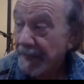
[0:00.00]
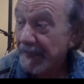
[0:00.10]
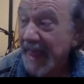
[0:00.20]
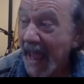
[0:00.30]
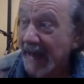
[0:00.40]

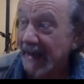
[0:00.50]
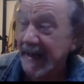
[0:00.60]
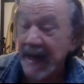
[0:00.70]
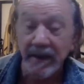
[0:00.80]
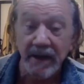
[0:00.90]
that
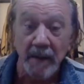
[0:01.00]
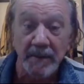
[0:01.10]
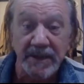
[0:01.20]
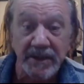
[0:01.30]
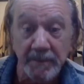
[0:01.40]
again
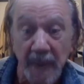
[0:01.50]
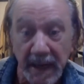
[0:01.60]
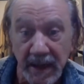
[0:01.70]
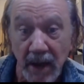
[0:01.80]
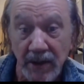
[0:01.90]
comes into my
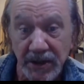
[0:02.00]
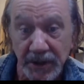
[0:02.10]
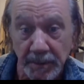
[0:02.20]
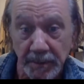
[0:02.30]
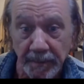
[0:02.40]

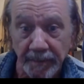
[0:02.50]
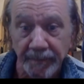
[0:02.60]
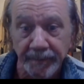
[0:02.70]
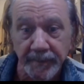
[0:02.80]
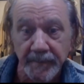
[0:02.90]
custom,
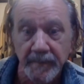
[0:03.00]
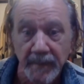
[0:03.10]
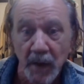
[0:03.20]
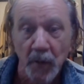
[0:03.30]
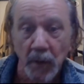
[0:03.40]

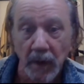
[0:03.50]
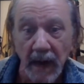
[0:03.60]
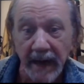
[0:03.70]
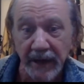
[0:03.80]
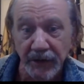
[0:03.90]
where
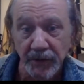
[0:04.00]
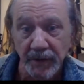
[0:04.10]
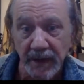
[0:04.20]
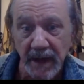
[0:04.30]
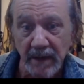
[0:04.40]
I can do
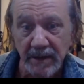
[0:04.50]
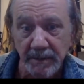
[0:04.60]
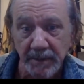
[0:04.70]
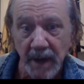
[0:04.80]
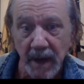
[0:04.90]
the
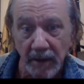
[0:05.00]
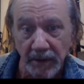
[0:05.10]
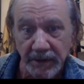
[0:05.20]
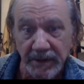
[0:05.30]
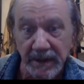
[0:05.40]
custom
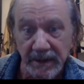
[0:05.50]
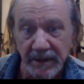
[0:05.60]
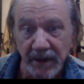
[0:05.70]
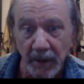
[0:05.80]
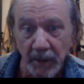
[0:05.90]
colors and
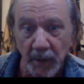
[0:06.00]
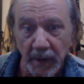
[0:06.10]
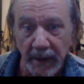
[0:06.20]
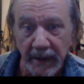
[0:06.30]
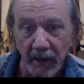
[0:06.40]
start
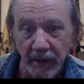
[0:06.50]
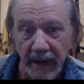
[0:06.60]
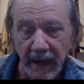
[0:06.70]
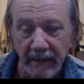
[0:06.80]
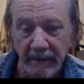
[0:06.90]
working on
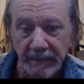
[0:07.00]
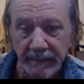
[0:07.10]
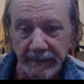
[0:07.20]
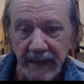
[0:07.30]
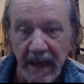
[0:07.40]
that.
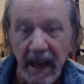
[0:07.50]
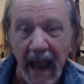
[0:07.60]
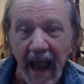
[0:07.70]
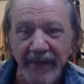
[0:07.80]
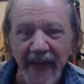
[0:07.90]

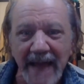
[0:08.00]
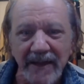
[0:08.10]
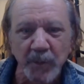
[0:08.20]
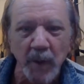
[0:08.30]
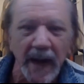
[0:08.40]
And
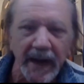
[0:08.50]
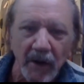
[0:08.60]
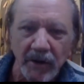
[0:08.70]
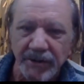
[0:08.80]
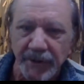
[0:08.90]
that's what I
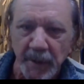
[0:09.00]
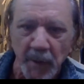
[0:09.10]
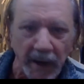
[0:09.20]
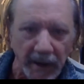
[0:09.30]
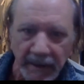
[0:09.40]
call
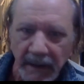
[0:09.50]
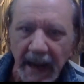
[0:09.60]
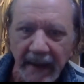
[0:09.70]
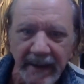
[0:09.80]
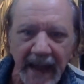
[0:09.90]
streetwear.
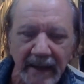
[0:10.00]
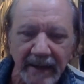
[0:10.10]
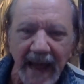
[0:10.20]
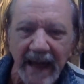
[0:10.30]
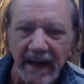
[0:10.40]
And that
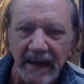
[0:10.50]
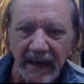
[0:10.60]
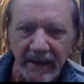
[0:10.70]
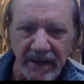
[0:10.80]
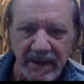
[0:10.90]
I'd
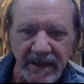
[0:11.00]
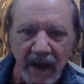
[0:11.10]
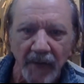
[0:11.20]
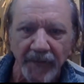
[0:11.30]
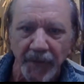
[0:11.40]
like to
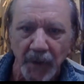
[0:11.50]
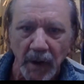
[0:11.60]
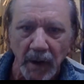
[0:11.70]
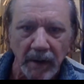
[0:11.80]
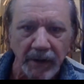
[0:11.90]
sell
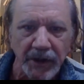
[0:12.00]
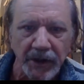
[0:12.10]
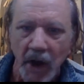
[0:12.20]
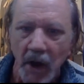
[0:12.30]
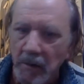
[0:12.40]
for,
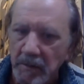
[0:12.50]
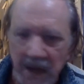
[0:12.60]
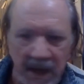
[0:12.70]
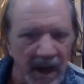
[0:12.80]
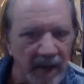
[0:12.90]

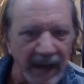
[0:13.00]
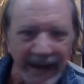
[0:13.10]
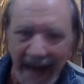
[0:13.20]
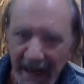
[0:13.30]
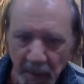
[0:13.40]

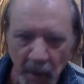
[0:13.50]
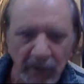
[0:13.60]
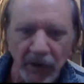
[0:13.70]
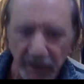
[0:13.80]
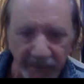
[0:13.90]
like
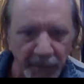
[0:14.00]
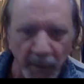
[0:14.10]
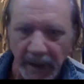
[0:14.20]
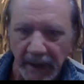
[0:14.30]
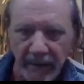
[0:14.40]
anyone could afford it.